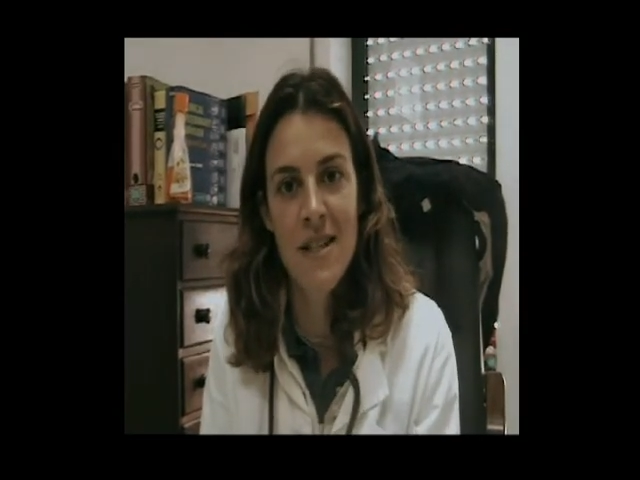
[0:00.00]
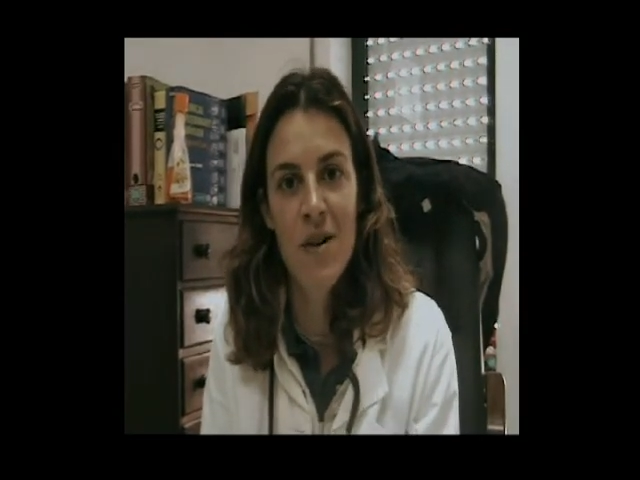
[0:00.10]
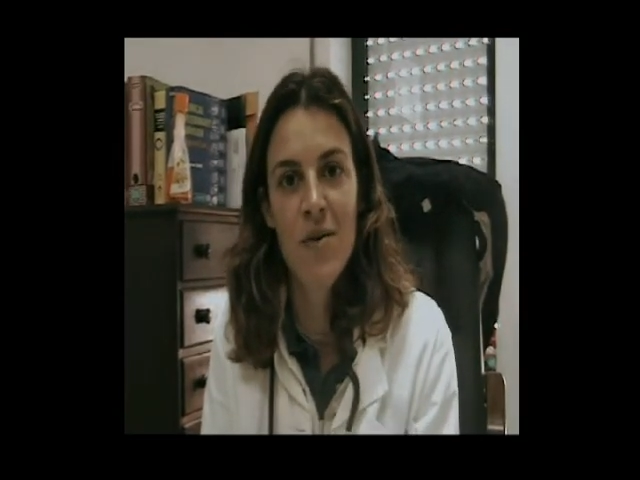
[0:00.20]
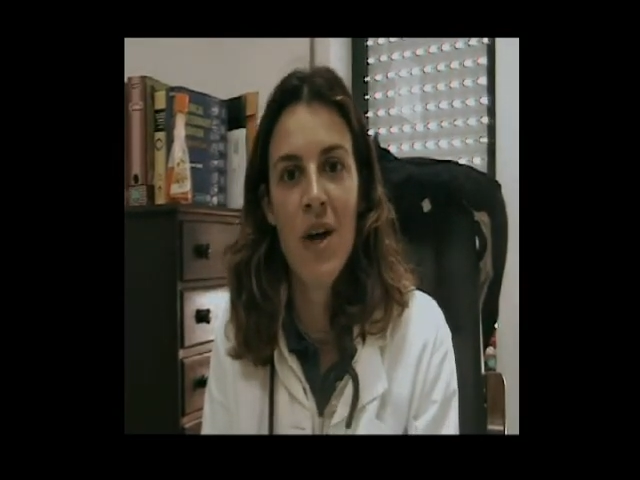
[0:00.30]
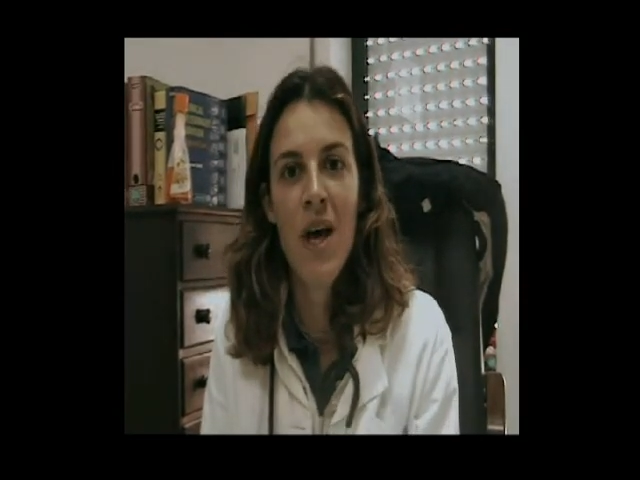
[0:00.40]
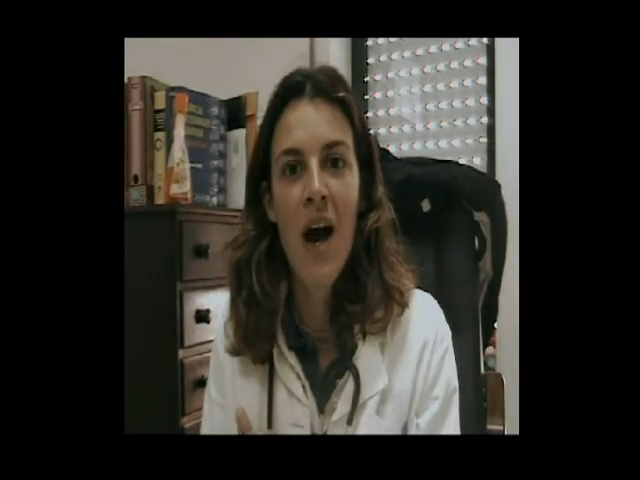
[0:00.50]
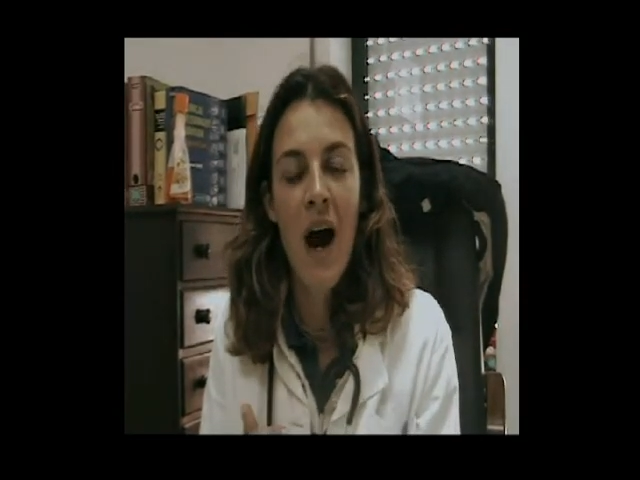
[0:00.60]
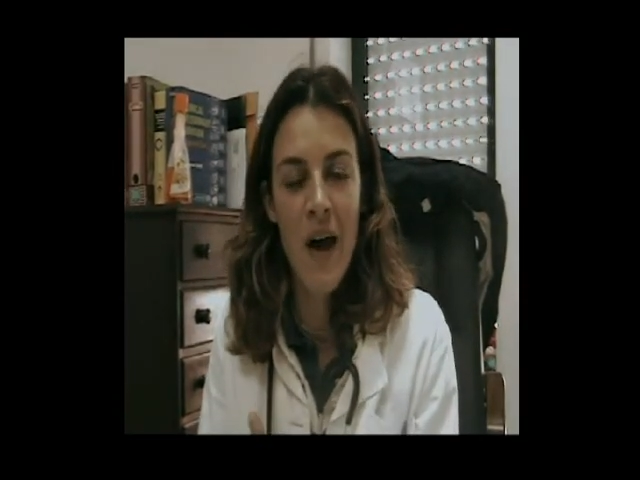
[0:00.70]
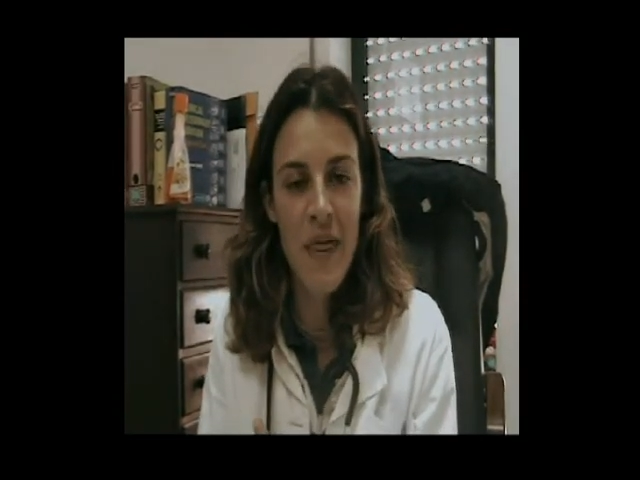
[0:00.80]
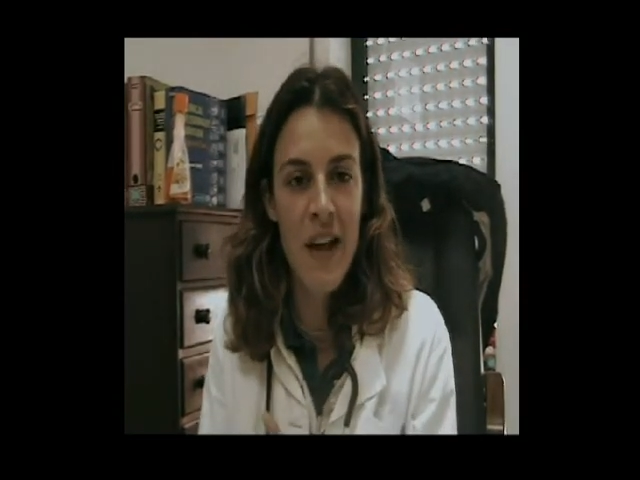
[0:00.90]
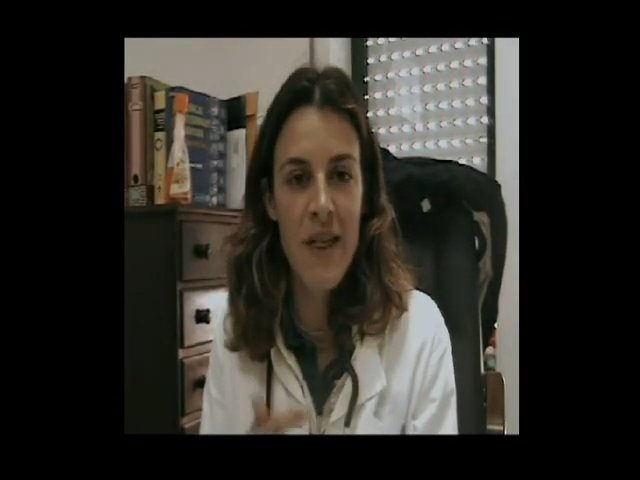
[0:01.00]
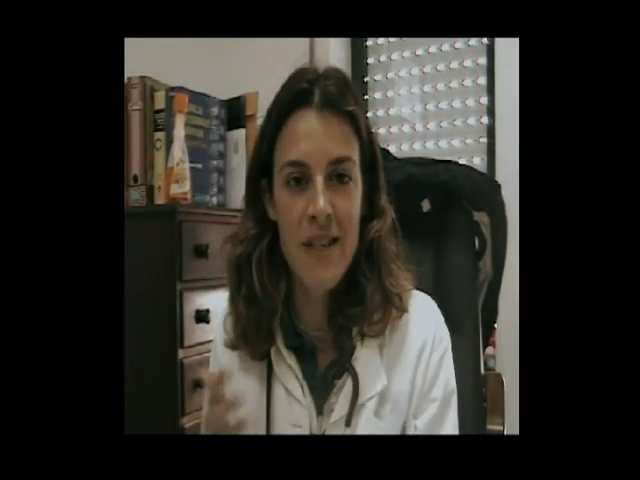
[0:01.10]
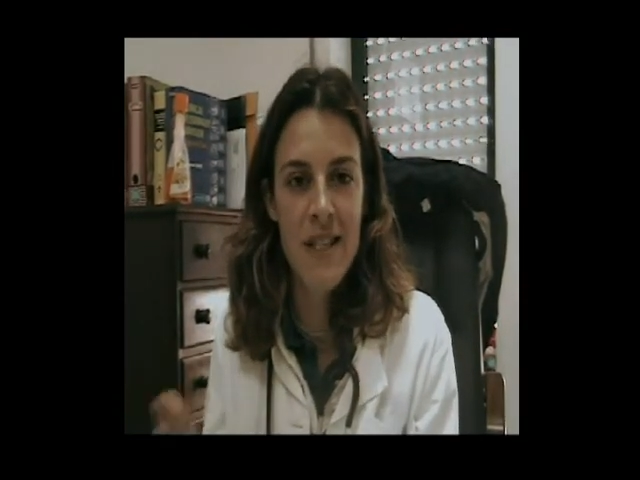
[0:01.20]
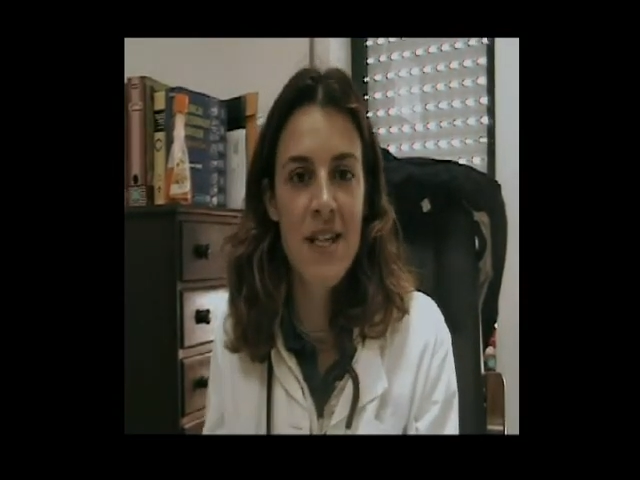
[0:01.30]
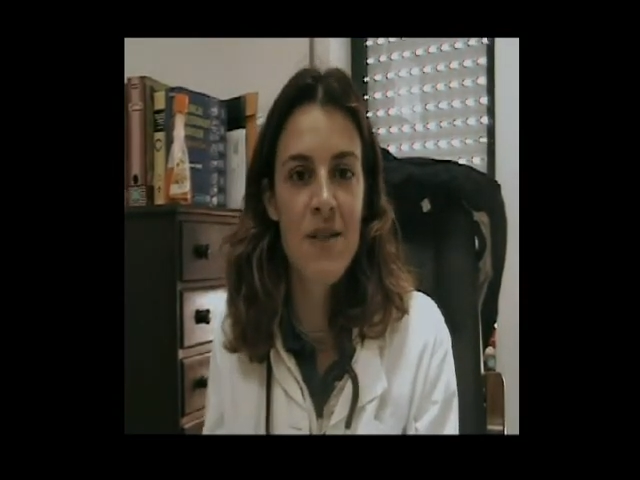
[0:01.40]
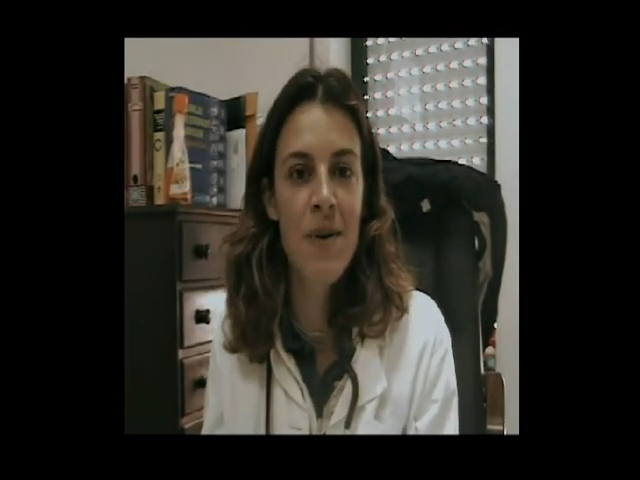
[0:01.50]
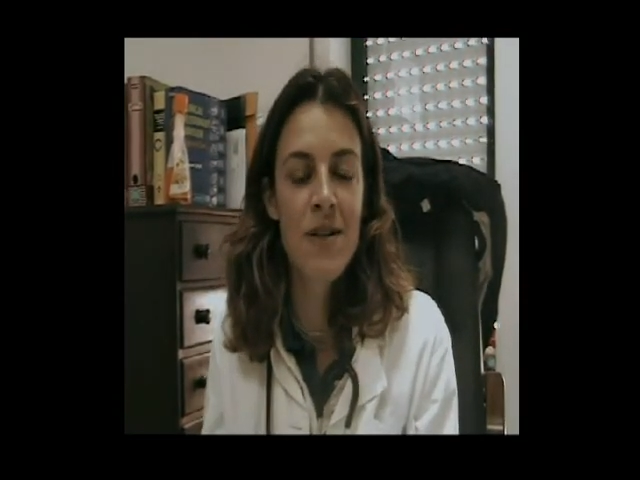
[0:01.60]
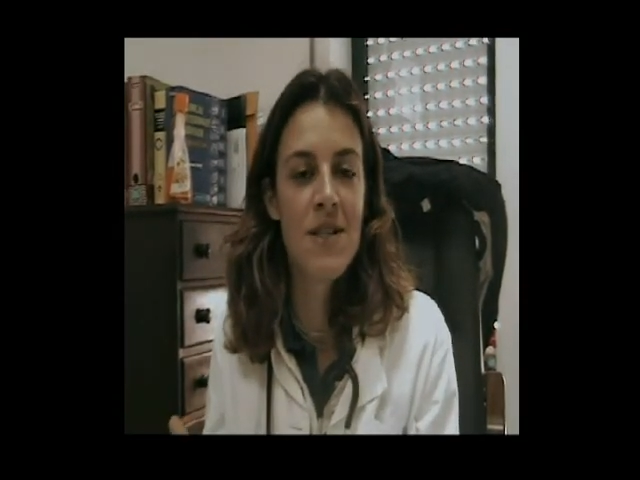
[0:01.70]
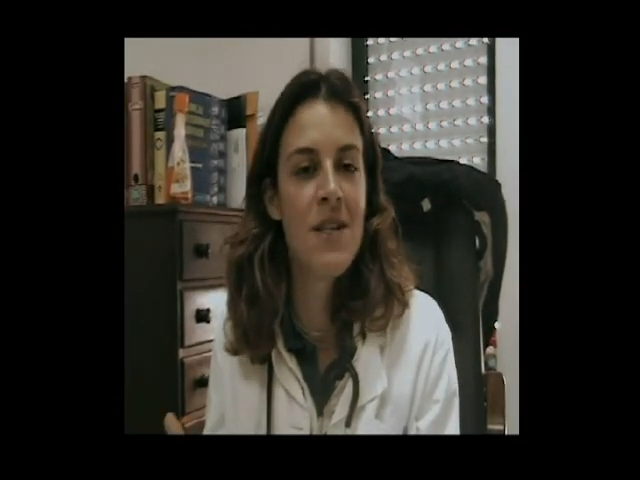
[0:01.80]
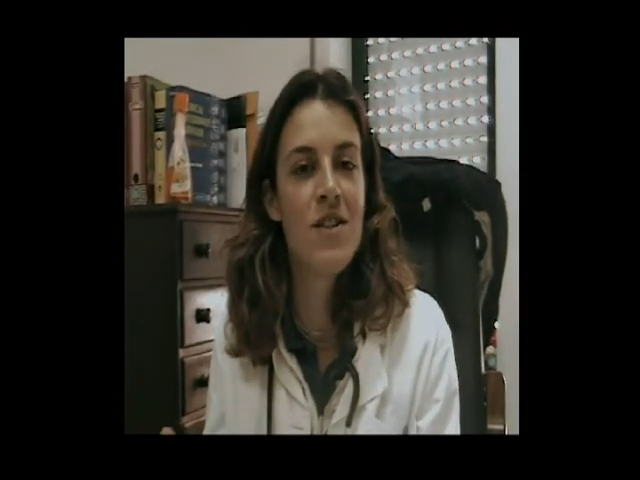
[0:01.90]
So I think the 6 months,